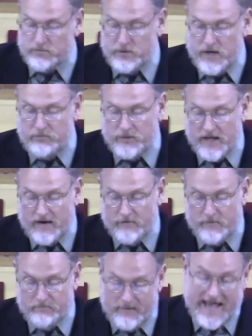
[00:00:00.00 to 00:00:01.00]
people
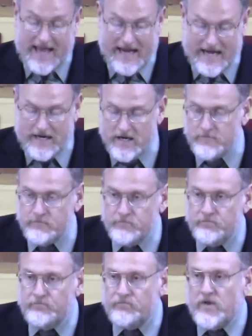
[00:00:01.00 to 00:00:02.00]
ever made
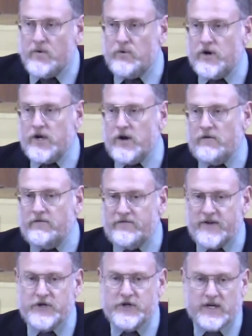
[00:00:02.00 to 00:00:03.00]
were to go
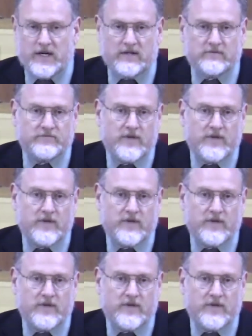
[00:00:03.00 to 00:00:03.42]
fishing.